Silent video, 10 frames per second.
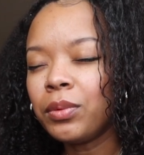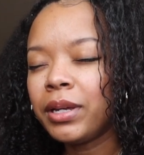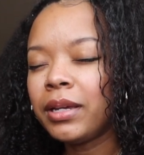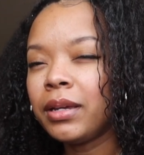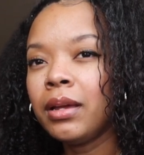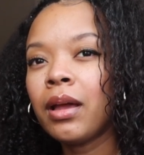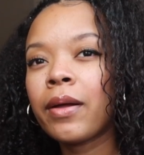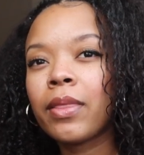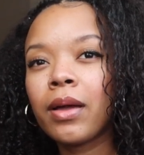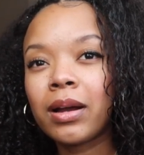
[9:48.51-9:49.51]
We
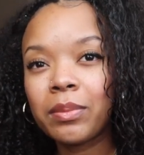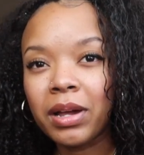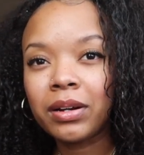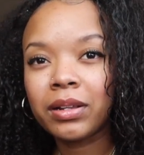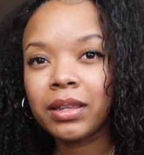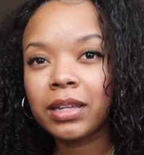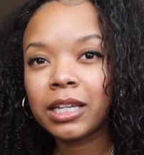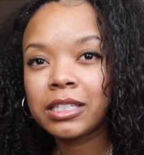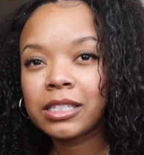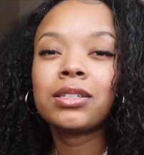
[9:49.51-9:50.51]
are better than
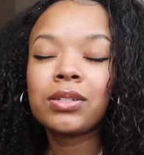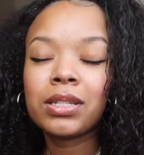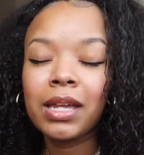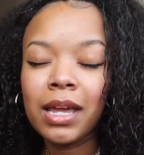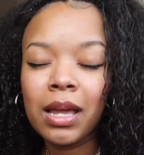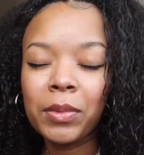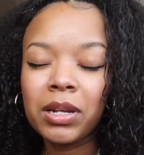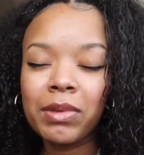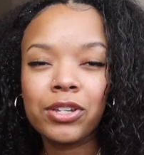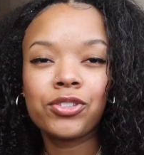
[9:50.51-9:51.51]
this. So today I'm
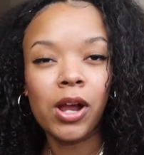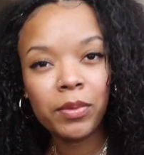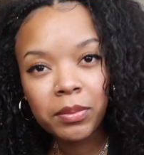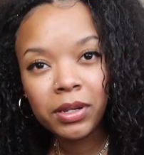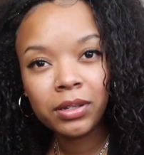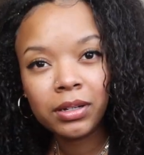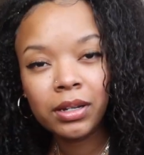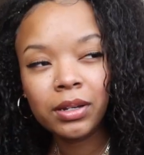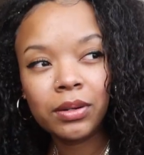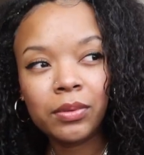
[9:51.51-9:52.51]
gonna make strawberry milk
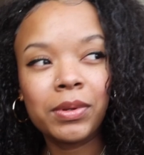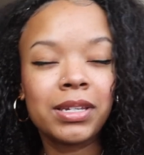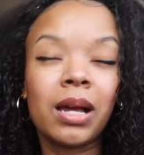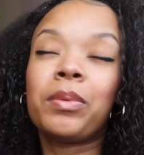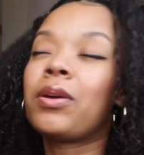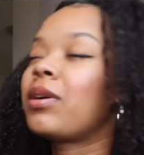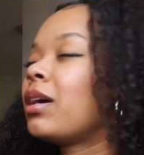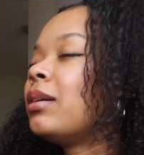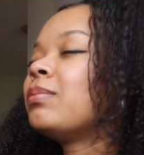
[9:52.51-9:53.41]
with tapioca.